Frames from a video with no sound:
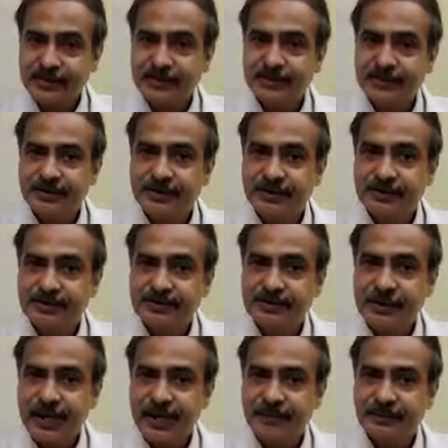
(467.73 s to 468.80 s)
here
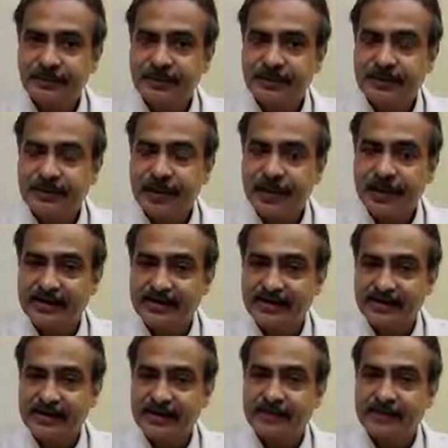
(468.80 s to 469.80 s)
they appear as